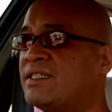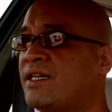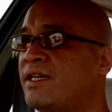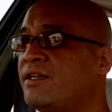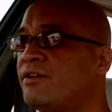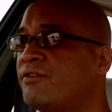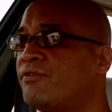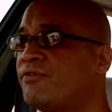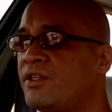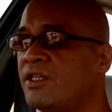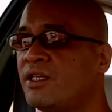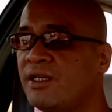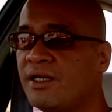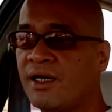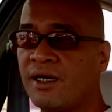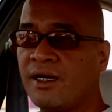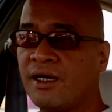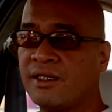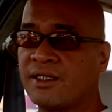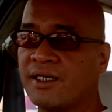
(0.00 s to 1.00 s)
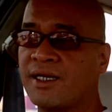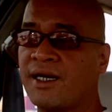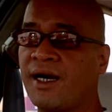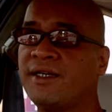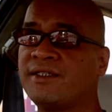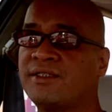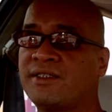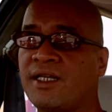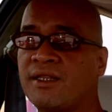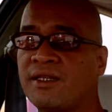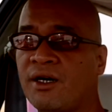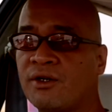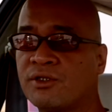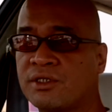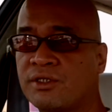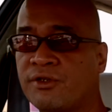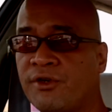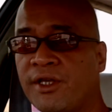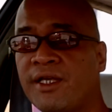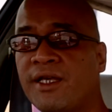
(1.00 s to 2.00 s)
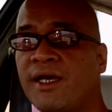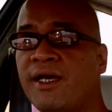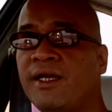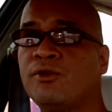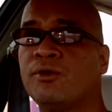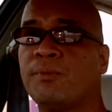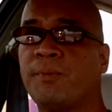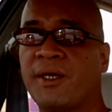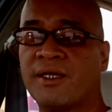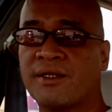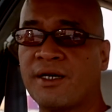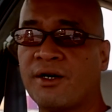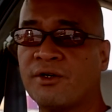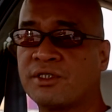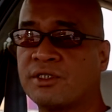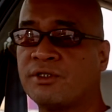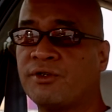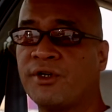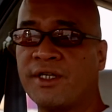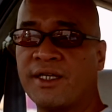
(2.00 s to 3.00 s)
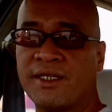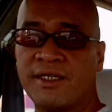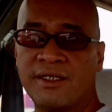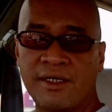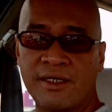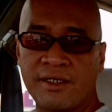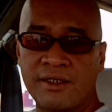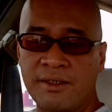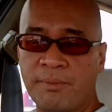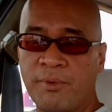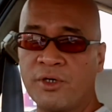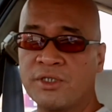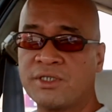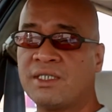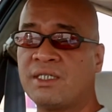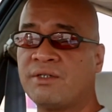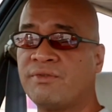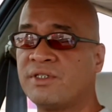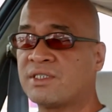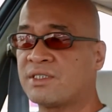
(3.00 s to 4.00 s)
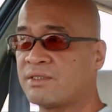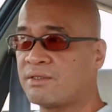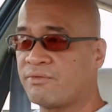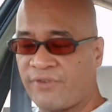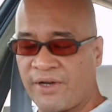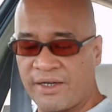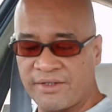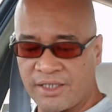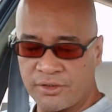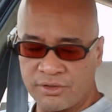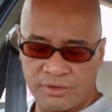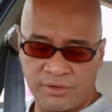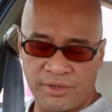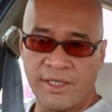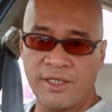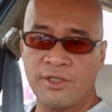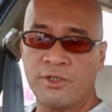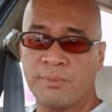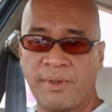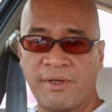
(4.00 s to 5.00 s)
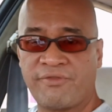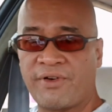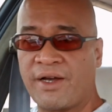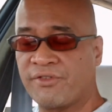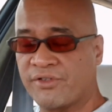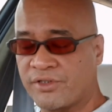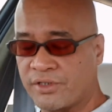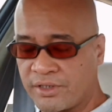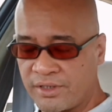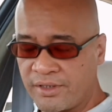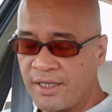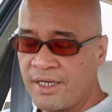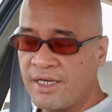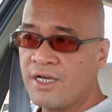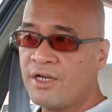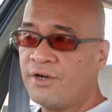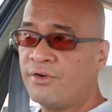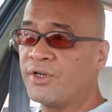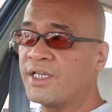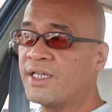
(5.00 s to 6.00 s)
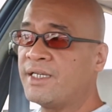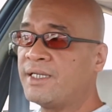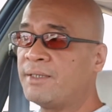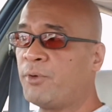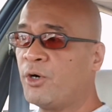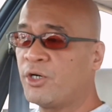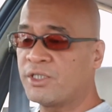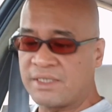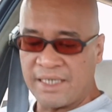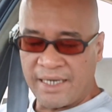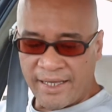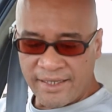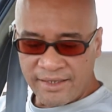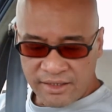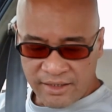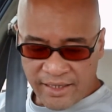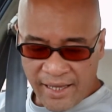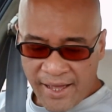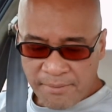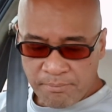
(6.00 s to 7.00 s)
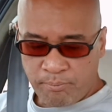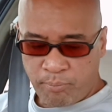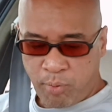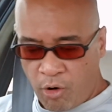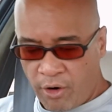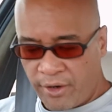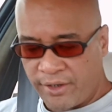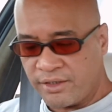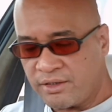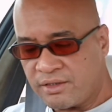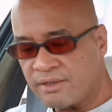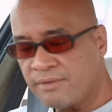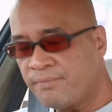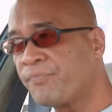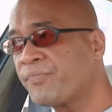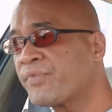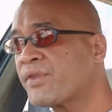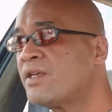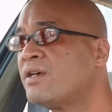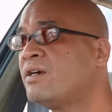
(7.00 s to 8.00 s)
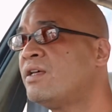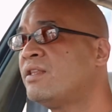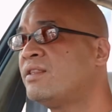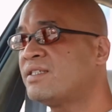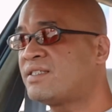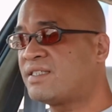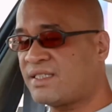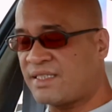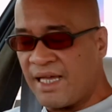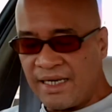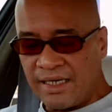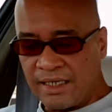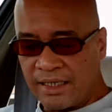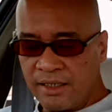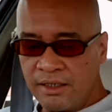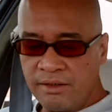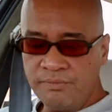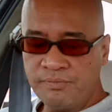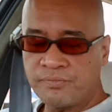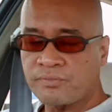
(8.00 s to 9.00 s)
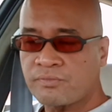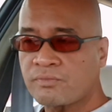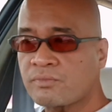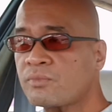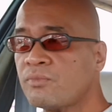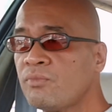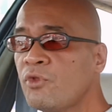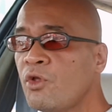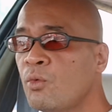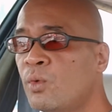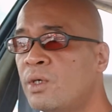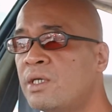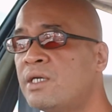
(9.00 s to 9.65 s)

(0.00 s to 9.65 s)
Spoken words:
if the car is 10,000 ringgit, you pay 1,000 ringgit deposit. If it's 5,000 ringgit, you pay 500 ringgit deposit. At that point, the seller will